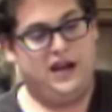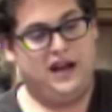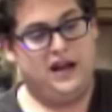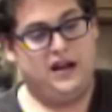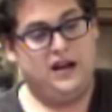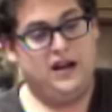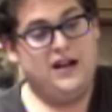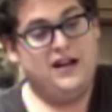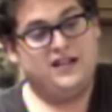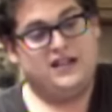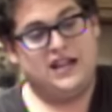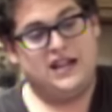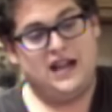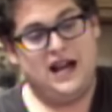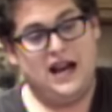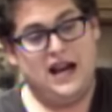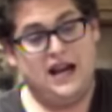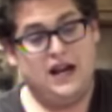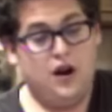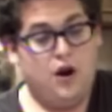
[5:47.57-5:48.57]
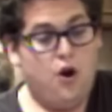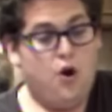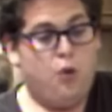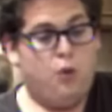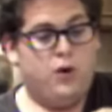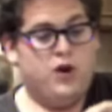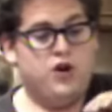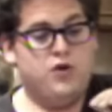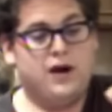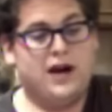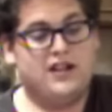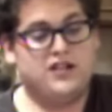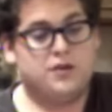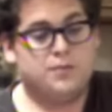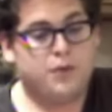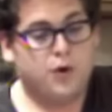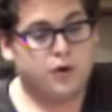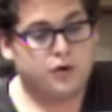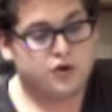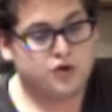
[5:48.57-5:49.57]
Then, tonight, when you
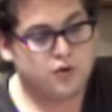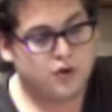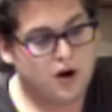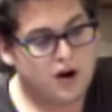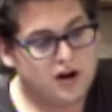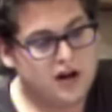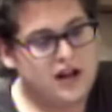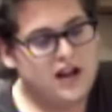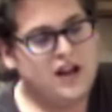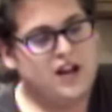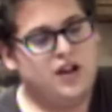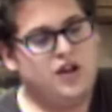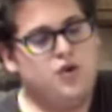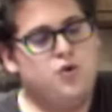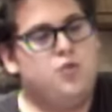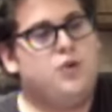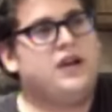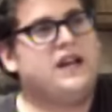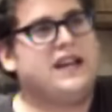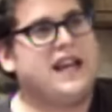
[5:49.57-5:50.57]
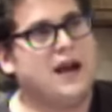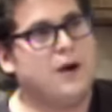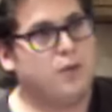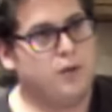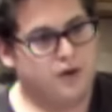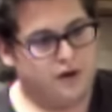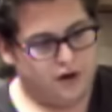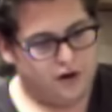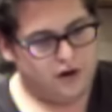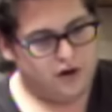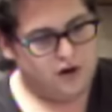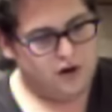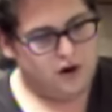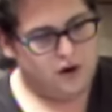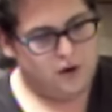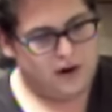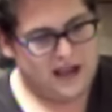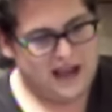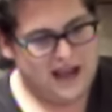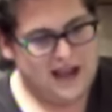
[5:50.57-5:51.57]
guys are both drunk, you get with her,
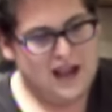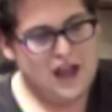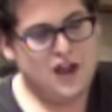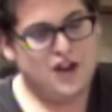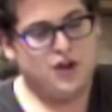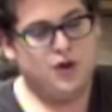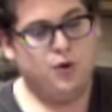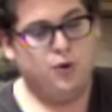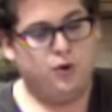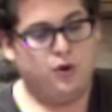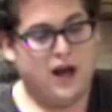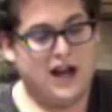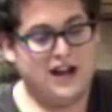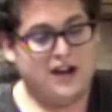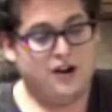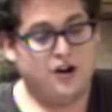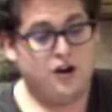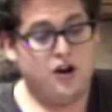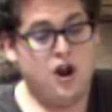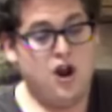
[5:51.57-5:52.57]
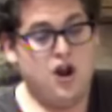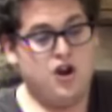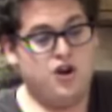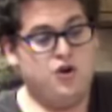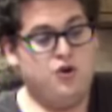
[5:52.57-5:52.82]
okay? You like her.